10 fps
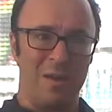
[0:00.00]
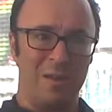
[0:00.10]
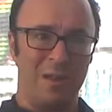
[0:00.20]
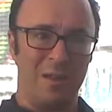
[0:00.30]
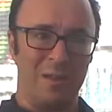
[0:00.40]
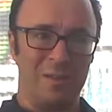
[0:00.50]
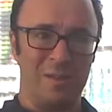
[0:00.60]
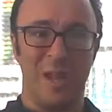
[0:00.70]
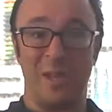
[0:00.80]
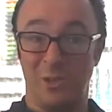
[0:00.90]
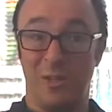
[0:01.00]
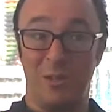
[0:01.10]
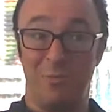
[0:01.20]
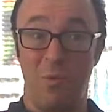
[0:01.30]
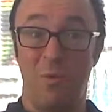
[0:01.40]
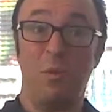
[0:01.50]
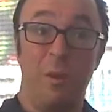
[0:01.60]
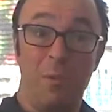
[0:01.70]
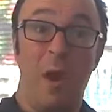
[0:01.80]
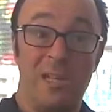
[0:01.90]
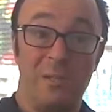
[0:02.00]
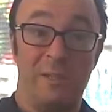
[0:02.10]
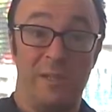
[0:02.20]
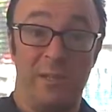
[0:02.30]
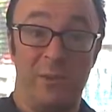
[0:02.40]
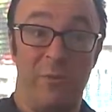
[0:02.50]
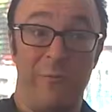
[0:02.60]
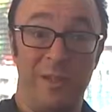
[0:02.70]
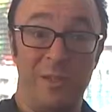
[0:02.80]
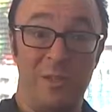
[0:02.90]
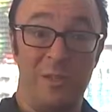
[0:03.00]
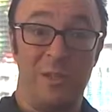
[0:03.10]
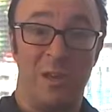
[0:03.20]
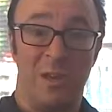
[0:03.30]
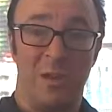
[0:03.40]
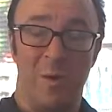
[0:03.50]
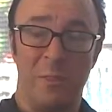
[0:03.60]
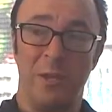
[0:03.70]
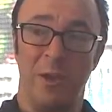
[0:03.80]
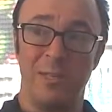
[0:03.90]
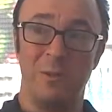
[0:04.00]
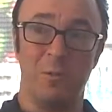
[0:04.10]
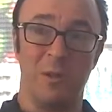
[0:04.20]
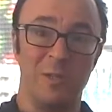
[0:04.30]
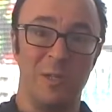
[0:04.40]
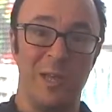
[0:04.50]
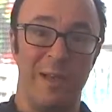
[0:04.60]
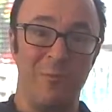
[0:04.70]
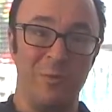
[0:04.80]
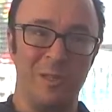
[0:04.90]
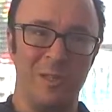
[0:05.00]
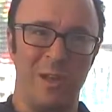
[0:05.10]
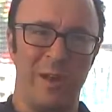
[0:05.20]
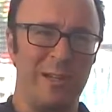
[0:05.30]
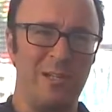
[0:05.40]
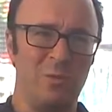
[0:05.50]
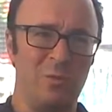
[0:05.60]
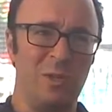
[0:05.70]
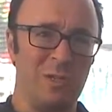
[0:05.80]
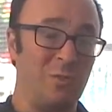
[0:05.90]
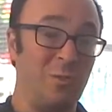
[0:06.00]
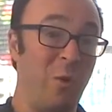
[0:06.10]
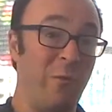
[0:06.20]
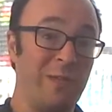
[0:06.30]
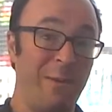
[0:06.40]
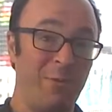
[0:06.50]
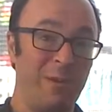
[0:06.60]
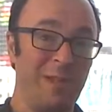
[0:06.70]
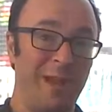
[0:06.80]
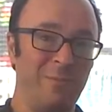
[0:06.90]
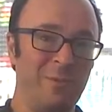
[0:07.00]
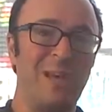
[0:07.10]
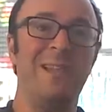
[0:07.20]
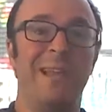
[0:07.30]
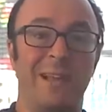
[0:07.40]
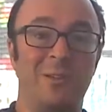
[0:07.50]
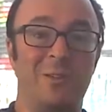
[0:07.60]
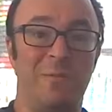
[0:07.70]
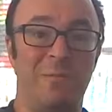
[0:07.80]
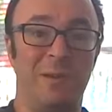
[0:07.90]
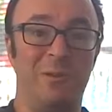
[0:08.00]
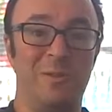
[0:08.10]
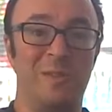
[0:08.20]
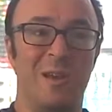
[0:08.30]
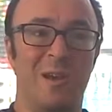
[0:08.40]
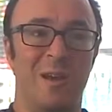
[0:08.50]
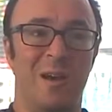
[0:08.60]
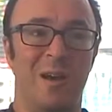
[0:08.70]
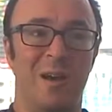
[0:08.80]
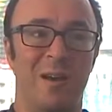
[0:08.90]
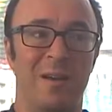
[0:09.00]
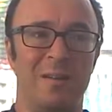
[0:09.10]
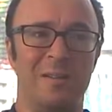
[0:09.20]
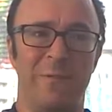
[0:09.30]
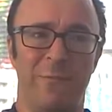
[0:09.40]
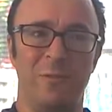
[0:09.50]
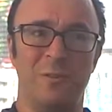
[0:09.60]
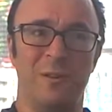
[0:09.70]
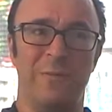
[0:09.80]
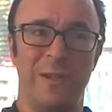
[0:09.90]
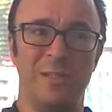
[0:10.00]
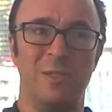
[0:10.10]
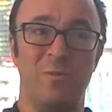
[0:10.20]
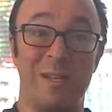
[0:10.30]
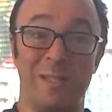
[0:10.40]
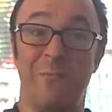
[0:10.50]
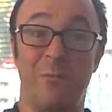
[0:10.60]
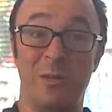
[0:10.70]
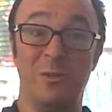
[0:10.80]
the discussion in the book would apply to particular offences. One thing I did with those examples is I didn't do, just do 12 separate examples, they're linked because uh, different offences raise different